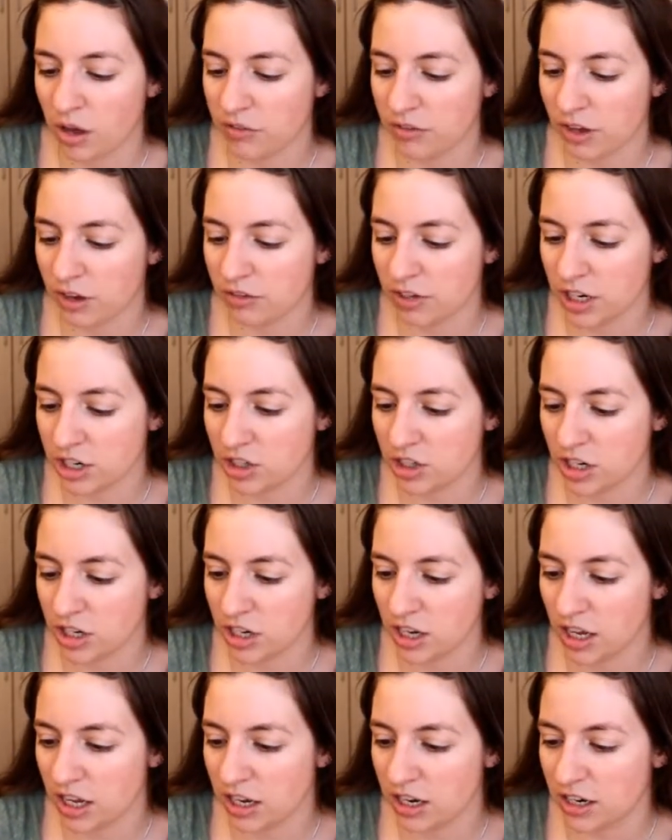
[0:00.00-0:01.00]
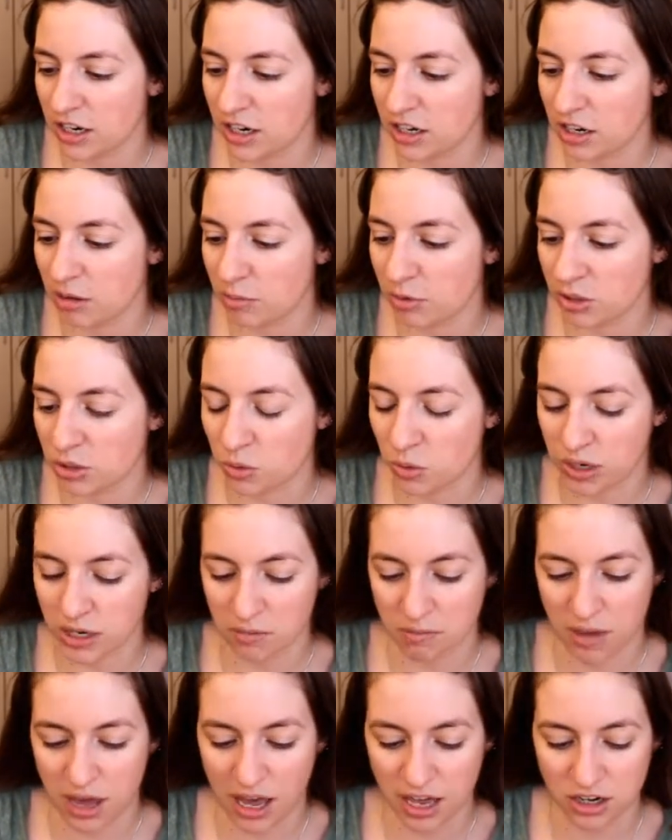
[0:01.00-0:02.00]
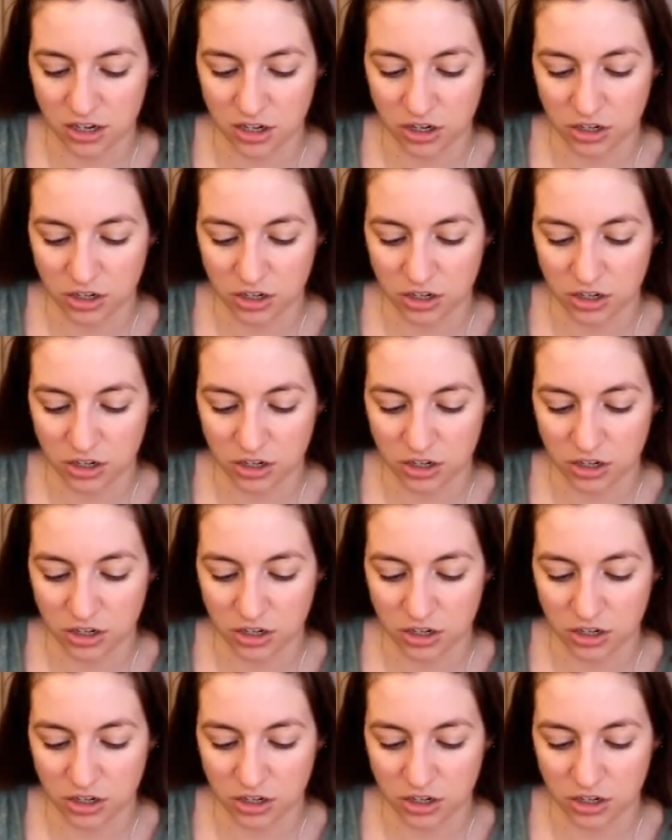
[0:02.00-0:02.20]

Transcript: foundation in number 20 Matte